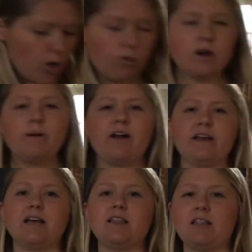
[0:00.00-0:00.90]
What about
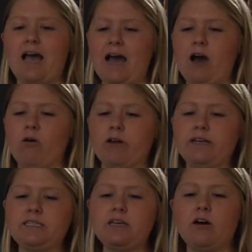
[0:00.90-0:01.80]
a cloud?
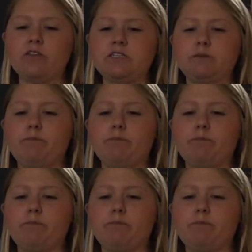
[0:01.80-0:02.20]
I see all these